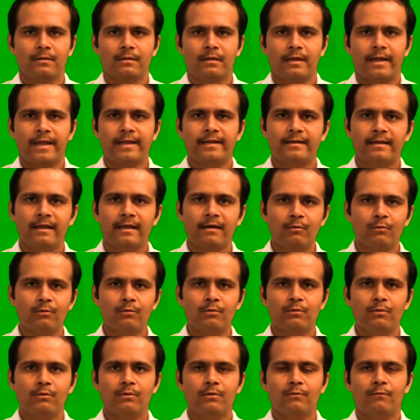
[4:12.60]
And
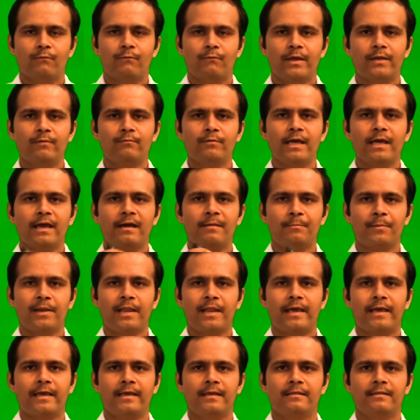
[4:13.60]
now when we
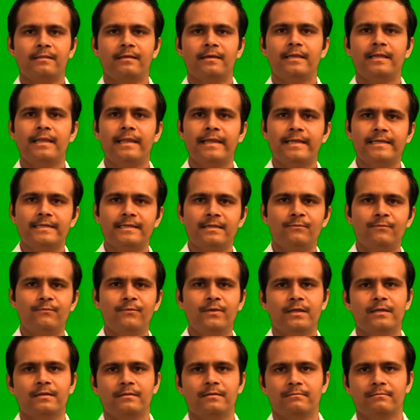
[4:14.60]
apply the electric
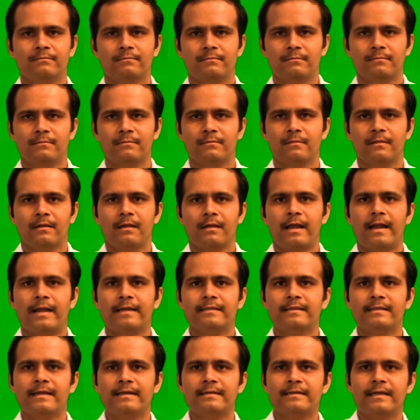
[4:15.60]
field,
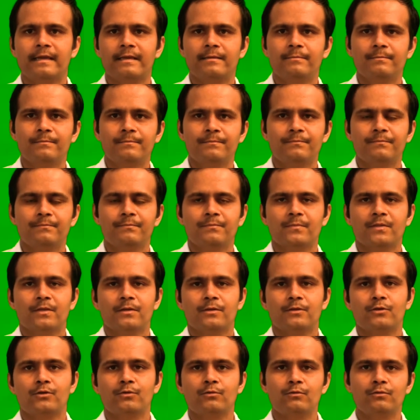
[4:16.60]
at that time,
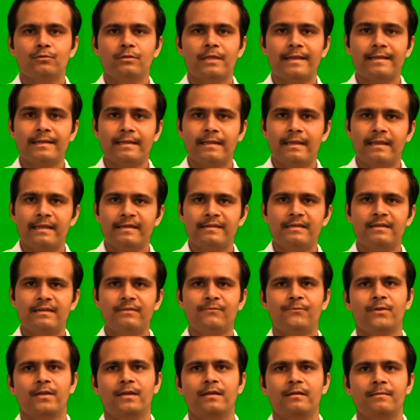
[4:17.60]
due to that electric
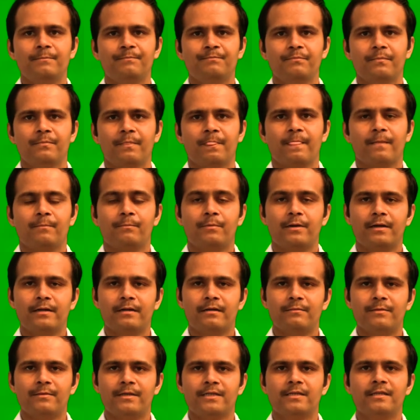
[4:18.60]
field,
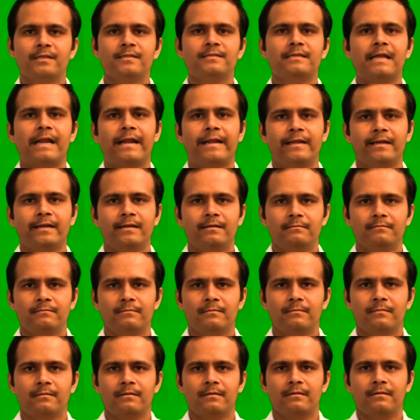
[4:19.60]
perturbation is added.
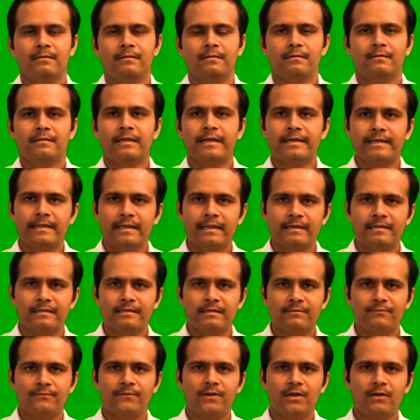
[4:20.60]
That
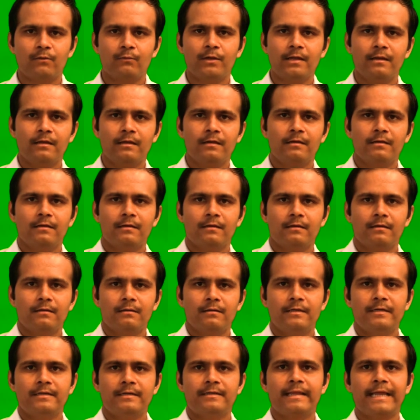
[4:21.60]
electric field will
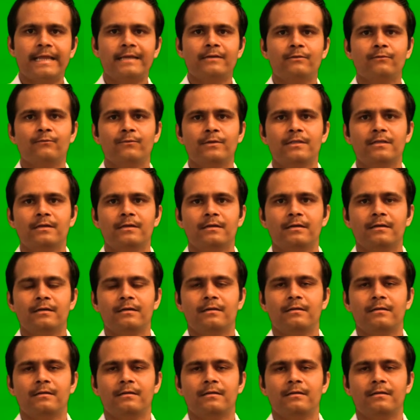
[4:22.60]
interact with the